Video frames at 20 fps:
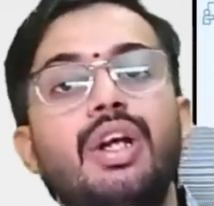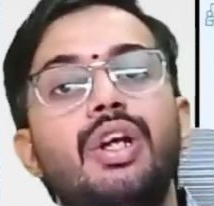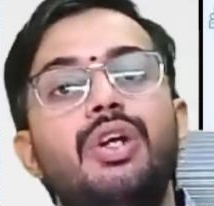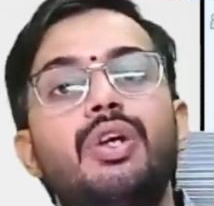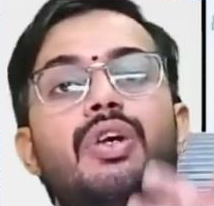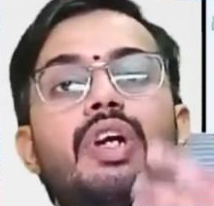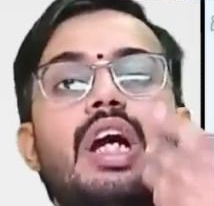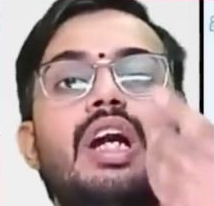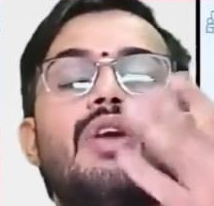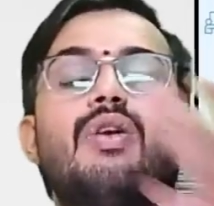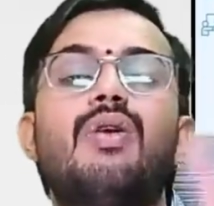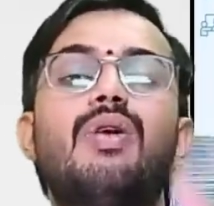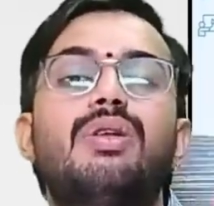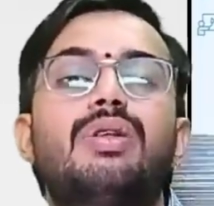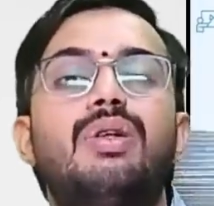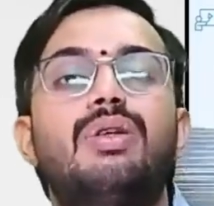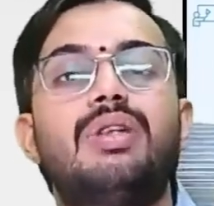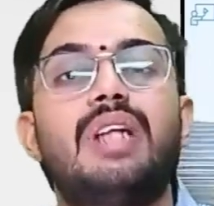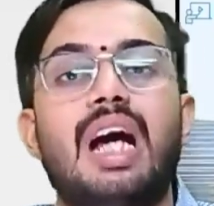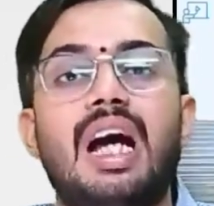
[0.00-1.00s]
You can go
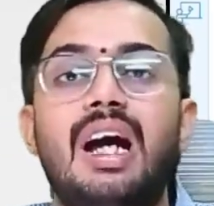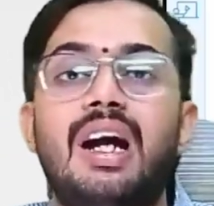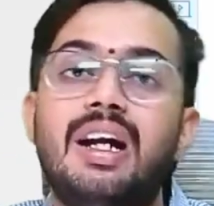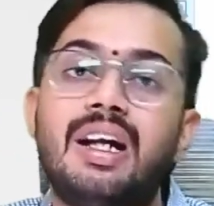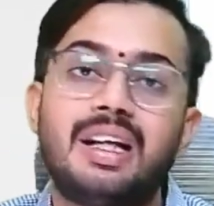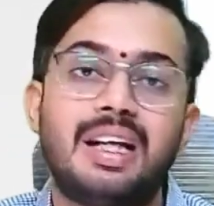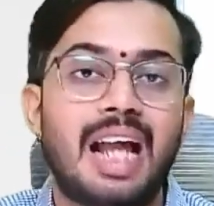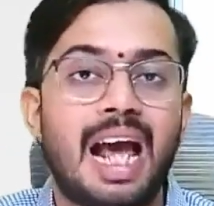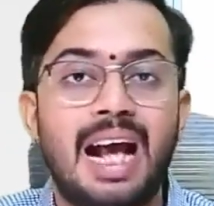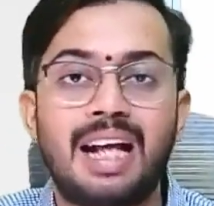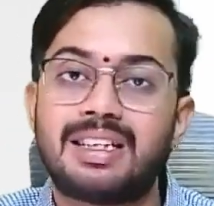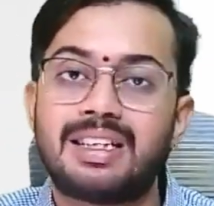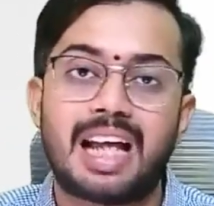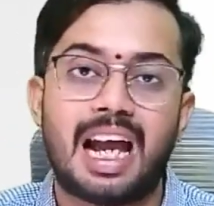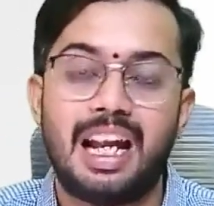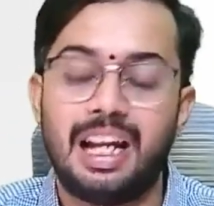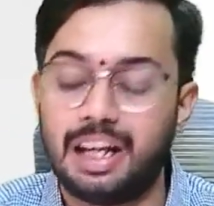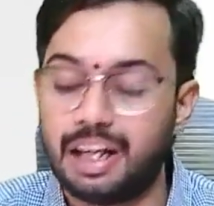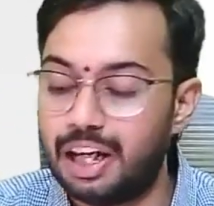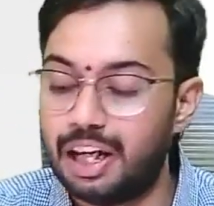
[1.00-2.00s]
through the tax
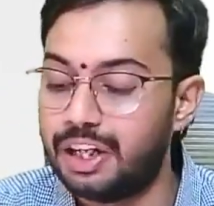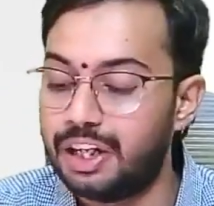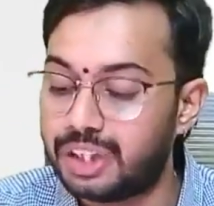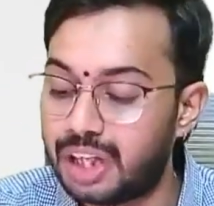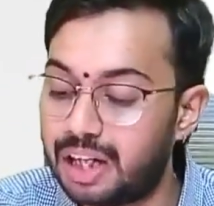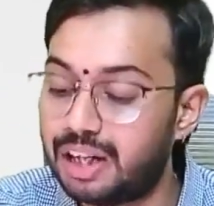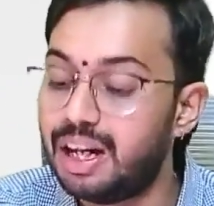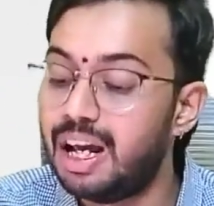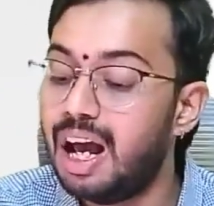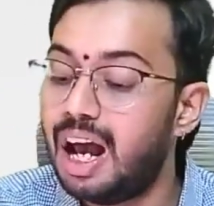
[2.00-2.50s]
calculation.